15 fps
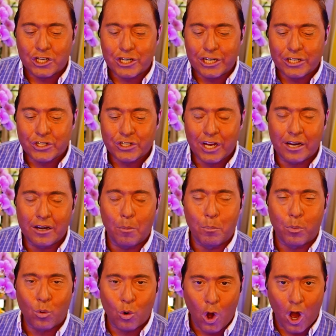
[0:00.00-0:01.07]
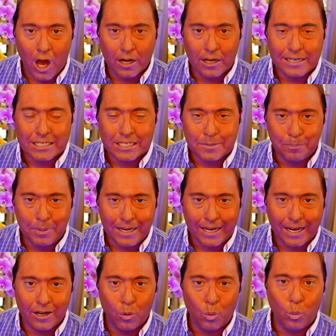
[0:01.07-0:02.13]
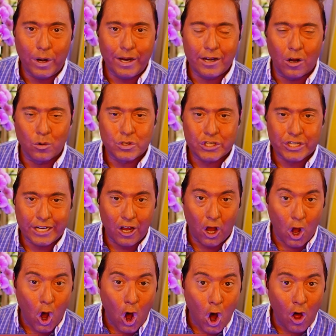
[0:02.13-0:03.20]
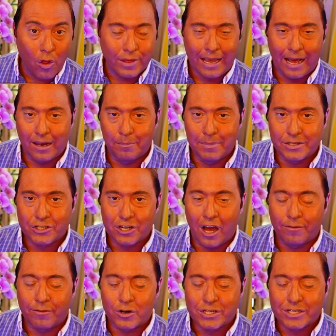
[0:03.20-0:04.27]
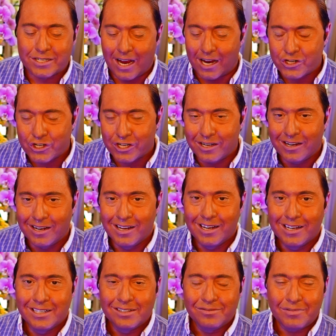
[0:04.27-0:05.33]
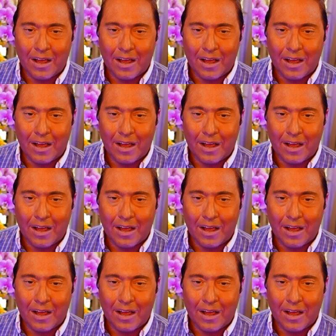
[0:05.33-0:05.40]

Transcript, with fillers: And she said, broadly speaking, we don't see all the elements of recession